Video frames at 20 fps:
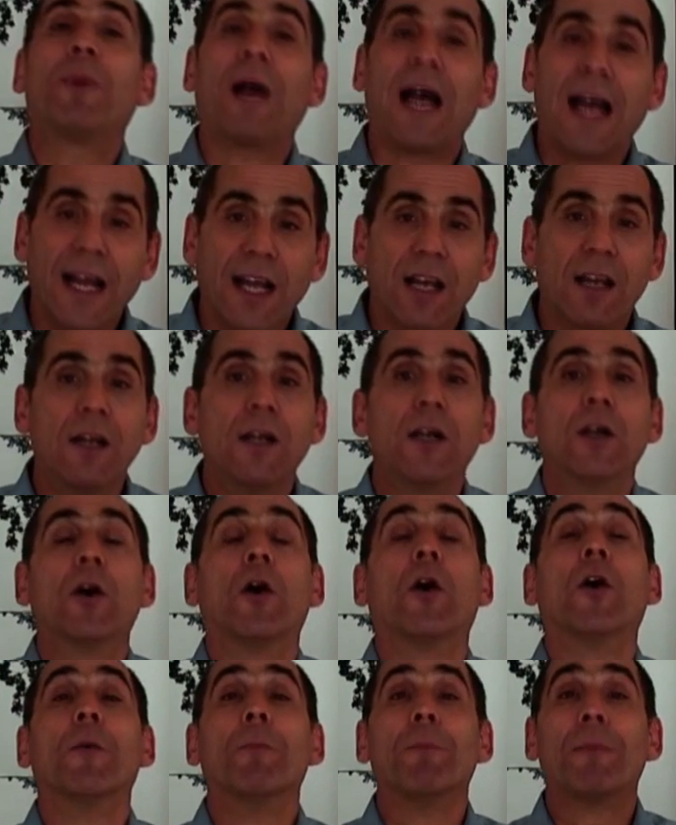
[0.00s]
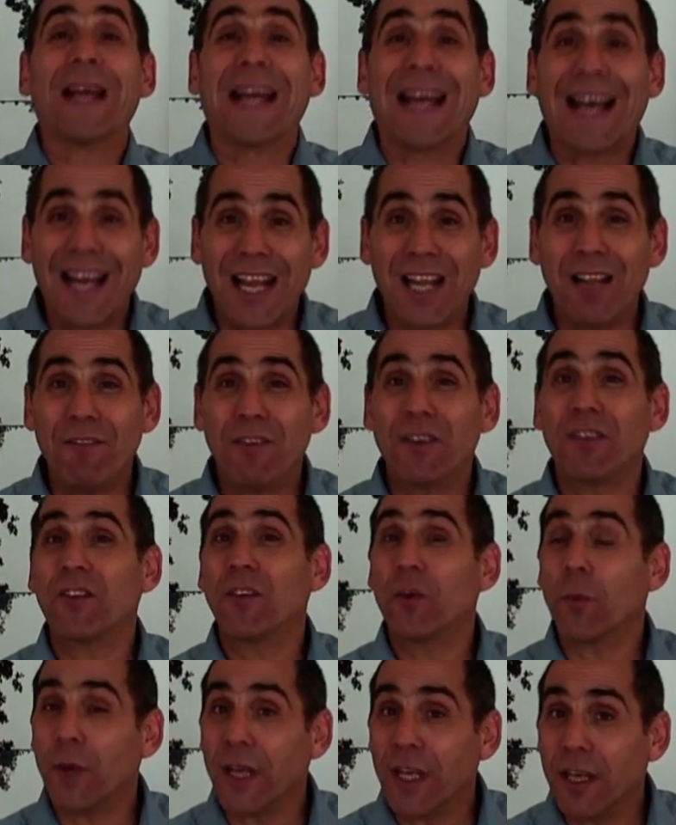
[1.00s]
back on behaviours
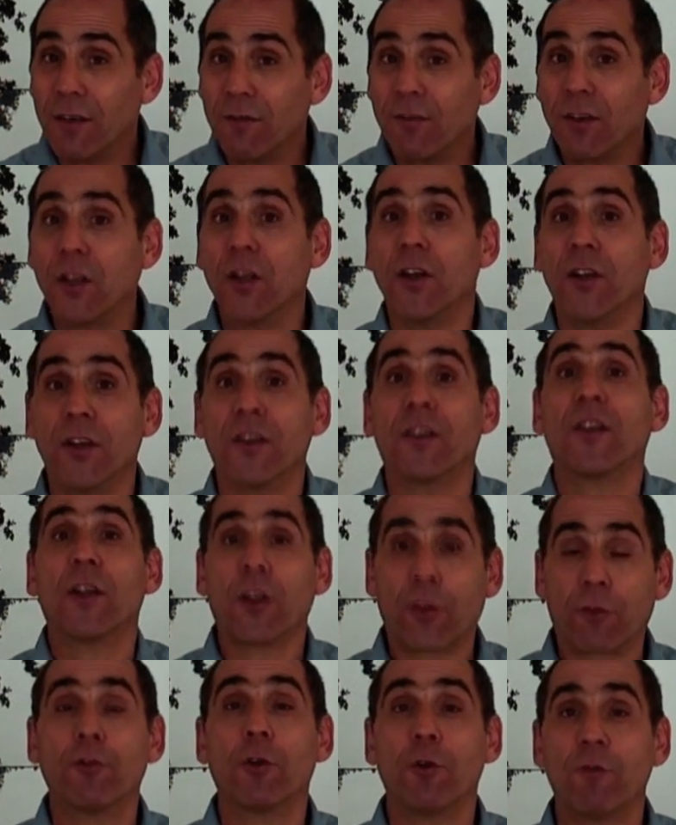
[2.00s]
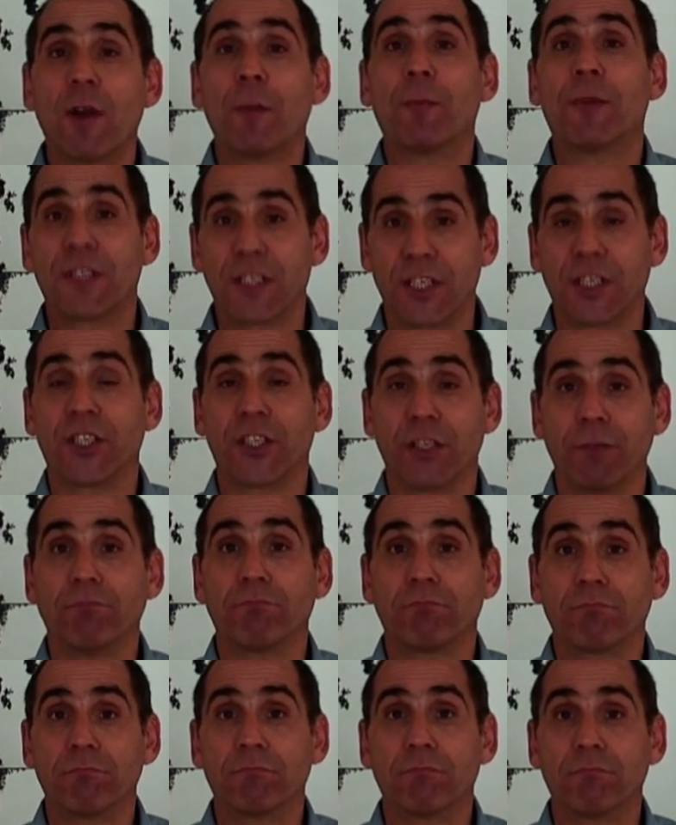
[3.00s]
that we have learnt through repetition.